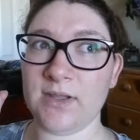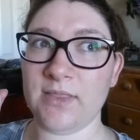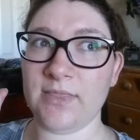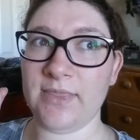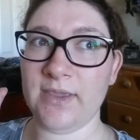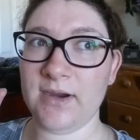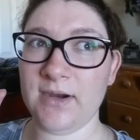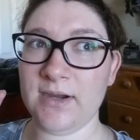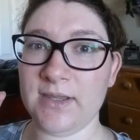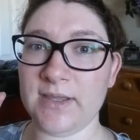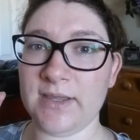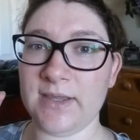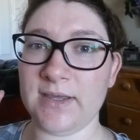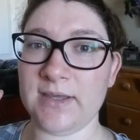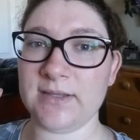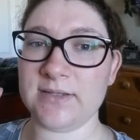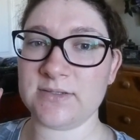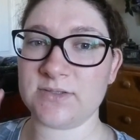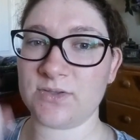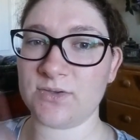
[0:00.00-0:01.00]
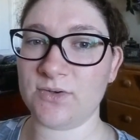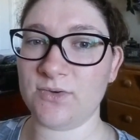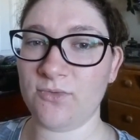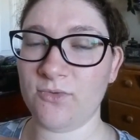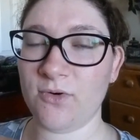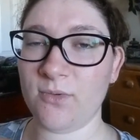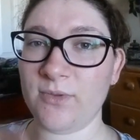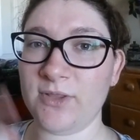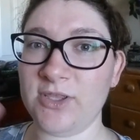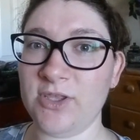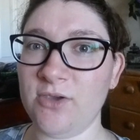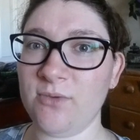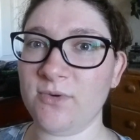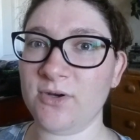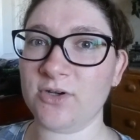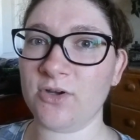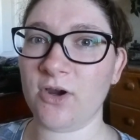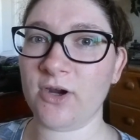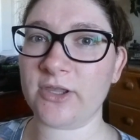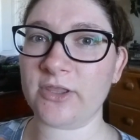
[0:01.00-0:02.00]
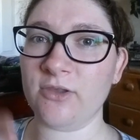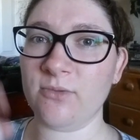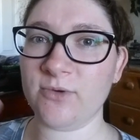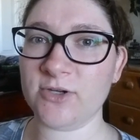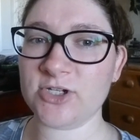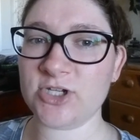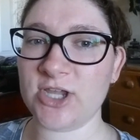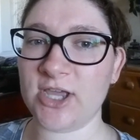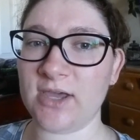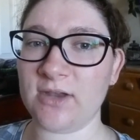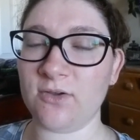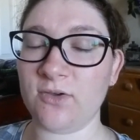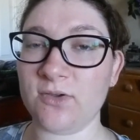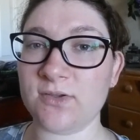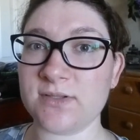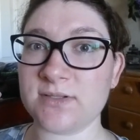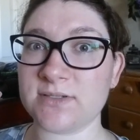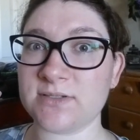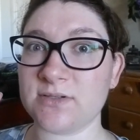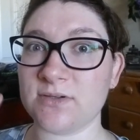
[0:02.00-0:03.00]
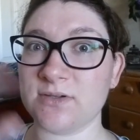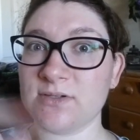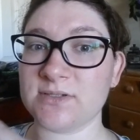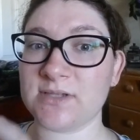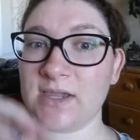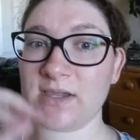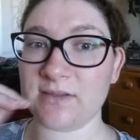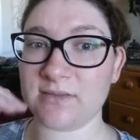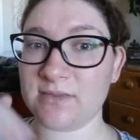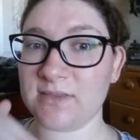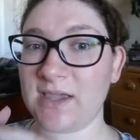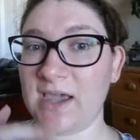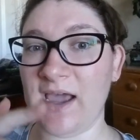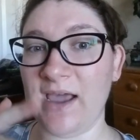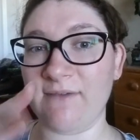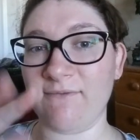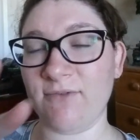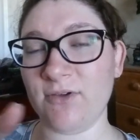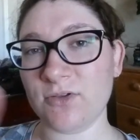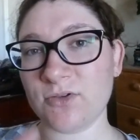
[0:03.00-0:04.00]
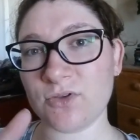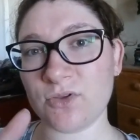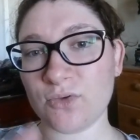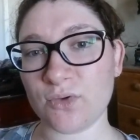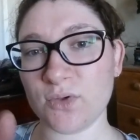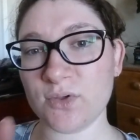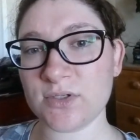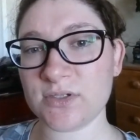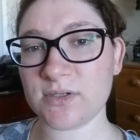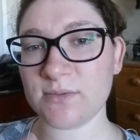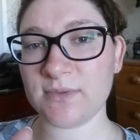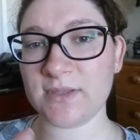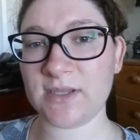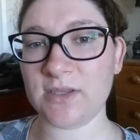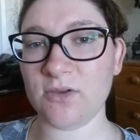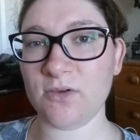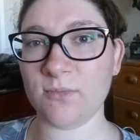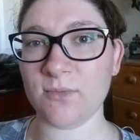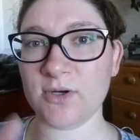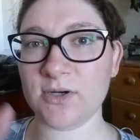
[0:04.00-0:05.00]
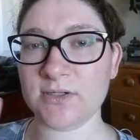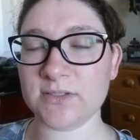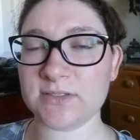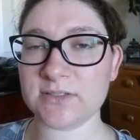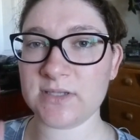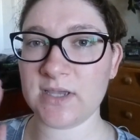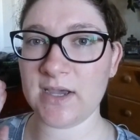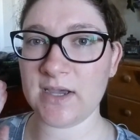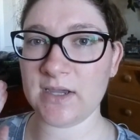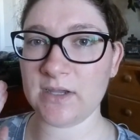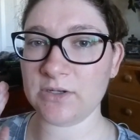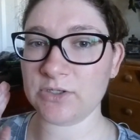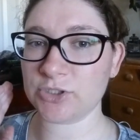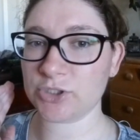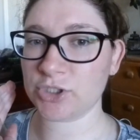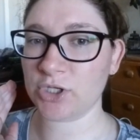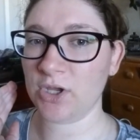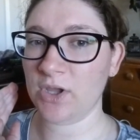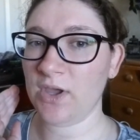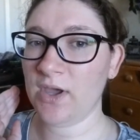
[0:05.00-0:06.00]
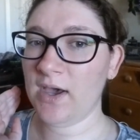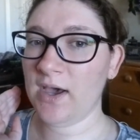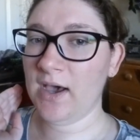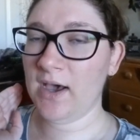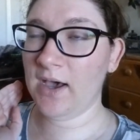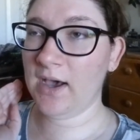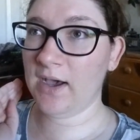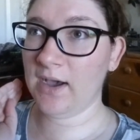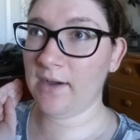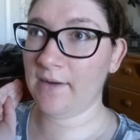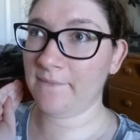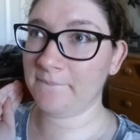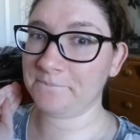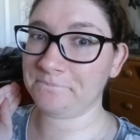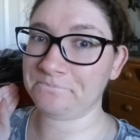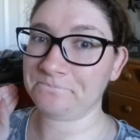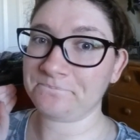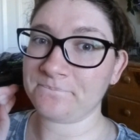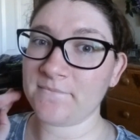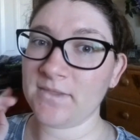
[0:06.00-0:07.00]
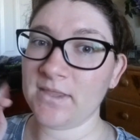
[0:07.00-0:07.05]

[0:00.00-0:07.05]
there is the normal humor, dark humor channels. So it's like kind of filtered through some of the humor and such. In